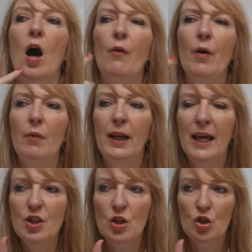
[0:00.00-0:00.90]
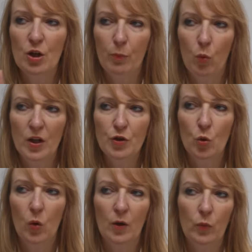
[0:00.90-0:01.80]
or a relationship
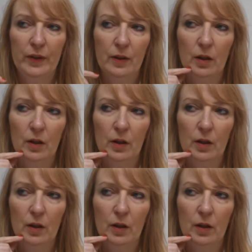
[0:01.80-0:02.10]
one-to-one with